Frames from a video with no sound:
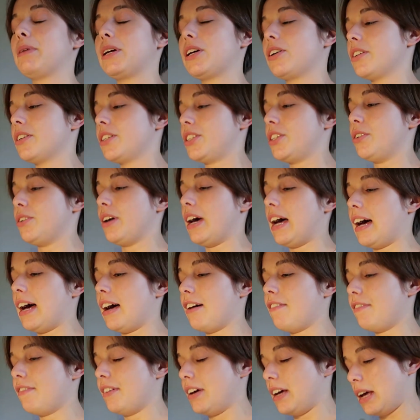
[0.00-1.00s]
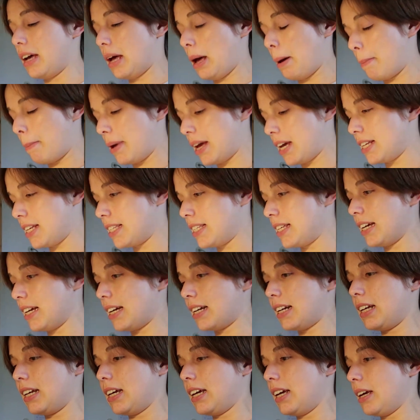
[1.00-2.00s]
because you have
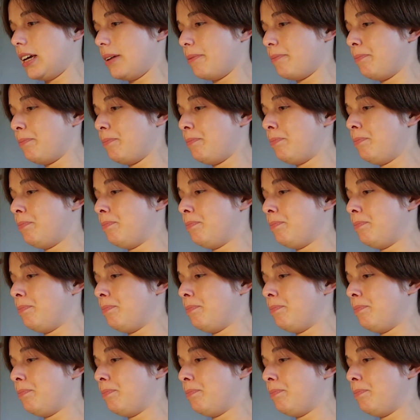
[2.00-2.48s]
basically